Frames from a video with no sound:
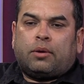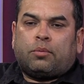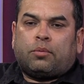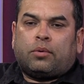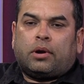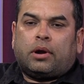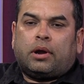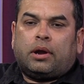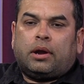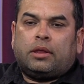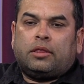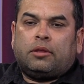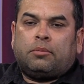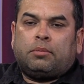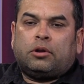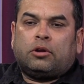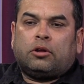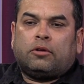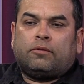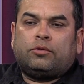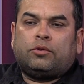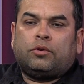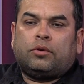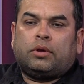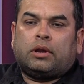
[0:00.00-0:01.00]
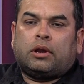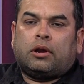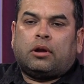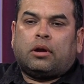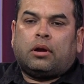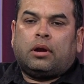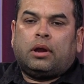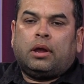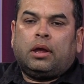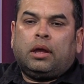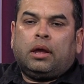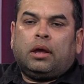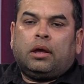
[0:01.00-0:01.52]
We're in the middle of doing
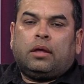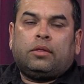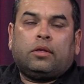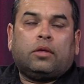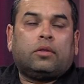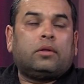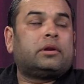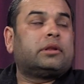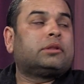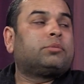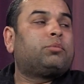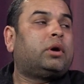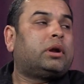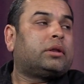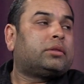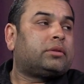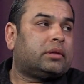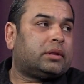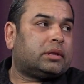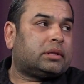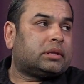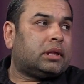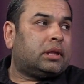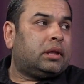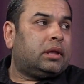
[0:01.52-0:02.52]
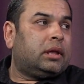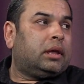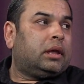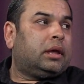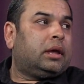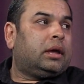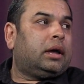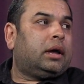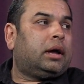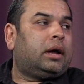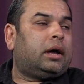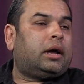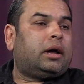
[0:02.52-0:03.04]
our Dia de los Muertos,
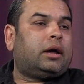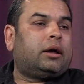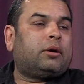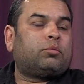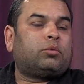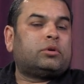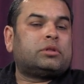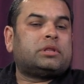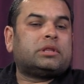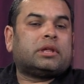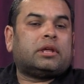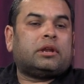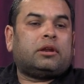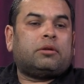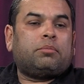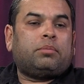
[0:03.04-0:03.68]
um, which is going to